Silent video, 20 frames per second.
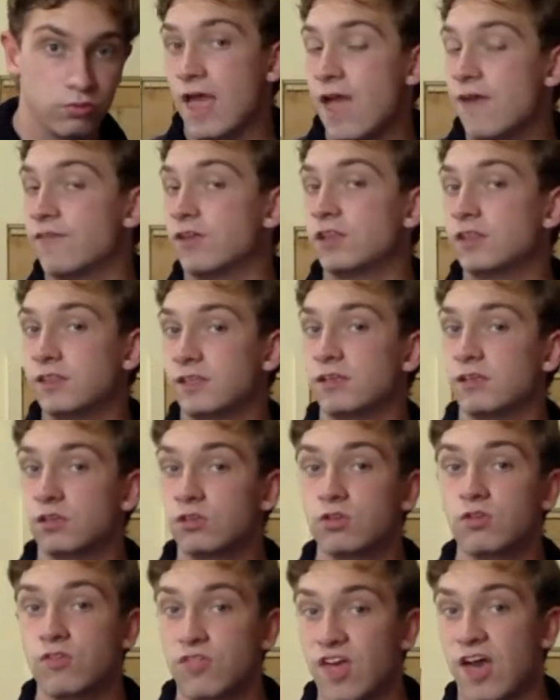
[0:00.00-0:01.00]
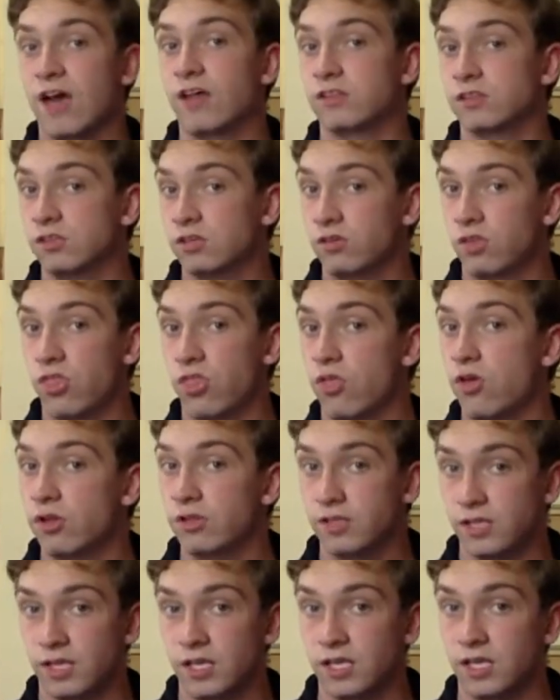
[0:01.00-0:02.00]
Ever since
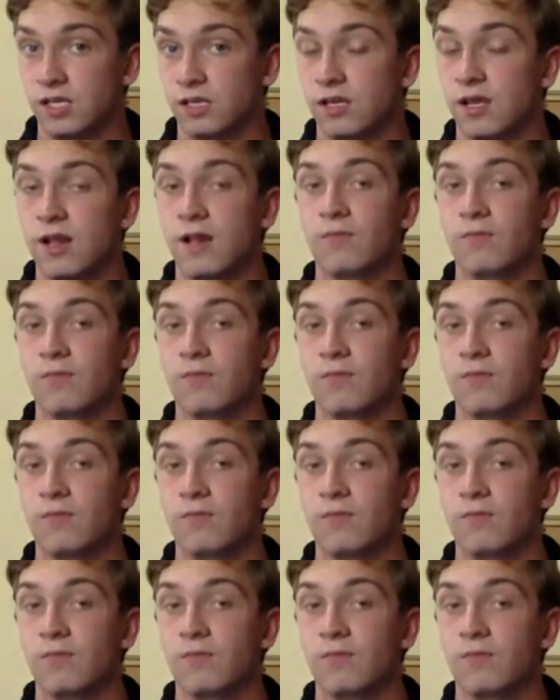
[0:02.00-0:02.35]
2013,